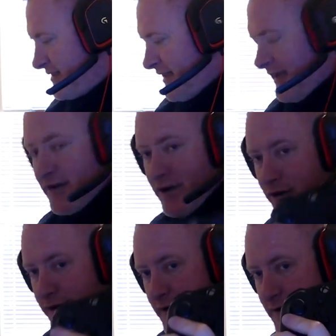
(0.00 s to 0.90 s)

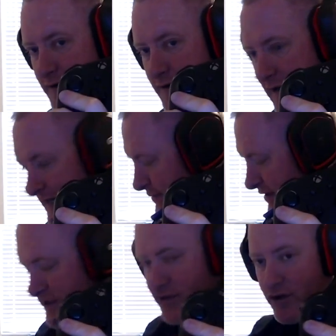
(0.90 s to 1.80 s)
standard
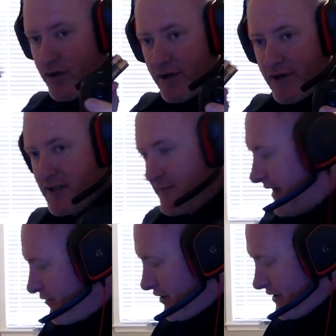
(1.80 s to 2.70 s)
Xbox controller and some
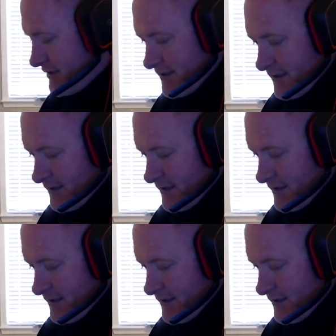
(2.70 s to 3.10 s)
batteries.